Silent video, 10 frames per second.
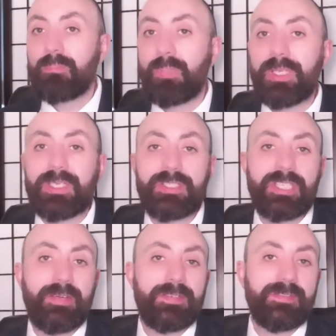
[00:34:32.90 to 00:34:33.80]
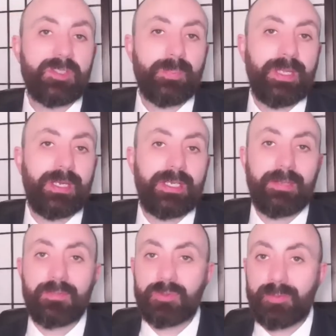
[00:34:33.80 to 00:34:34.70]
But the Conservative split
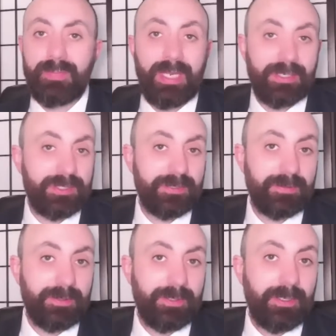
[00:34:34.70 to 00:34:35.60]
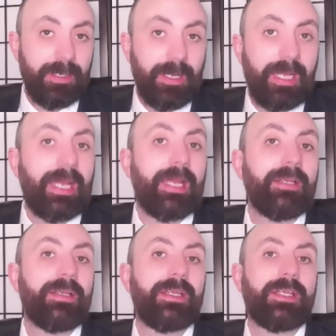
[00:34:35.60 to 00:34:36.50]
comes from this,
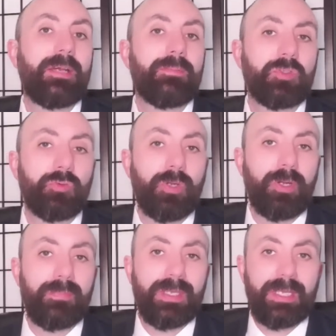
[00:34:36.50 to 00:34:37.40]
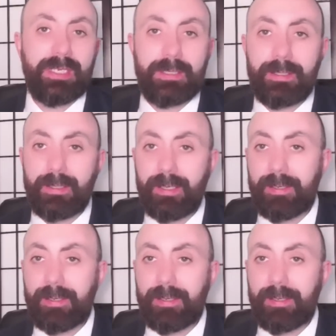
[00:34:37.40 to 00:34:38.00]
and it comes from the